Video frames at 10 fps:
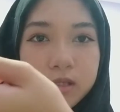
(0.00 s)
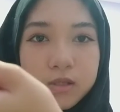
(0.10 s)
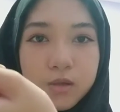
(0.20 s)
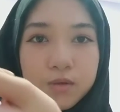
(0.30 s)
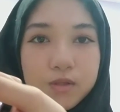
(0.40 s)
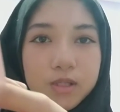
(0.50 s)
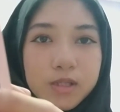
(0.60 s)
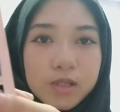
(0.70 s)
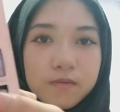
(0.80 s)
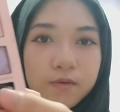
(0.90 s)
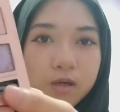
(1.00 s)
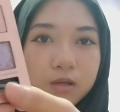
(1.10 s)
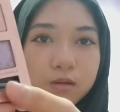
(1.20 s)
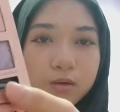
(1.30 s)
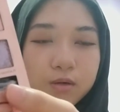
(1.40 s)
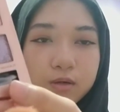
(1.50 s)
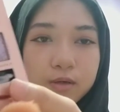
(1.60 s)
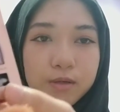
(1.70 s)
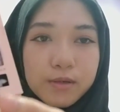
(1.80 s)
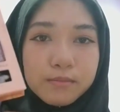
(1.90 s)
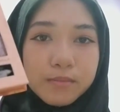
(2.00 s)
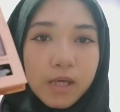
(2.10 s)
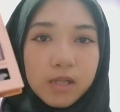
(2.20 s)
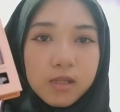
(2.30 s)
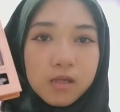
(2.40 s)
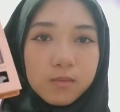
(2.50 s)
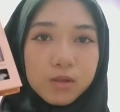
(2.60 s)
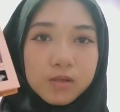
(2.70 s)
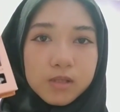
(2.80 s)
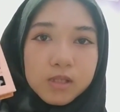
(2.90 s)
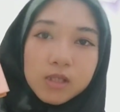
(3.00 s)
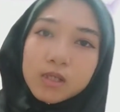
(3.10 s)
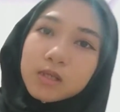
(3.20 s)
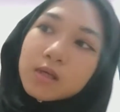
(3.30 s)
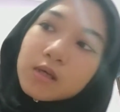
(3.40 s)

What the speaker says: So using this full color palette, I'm gonna take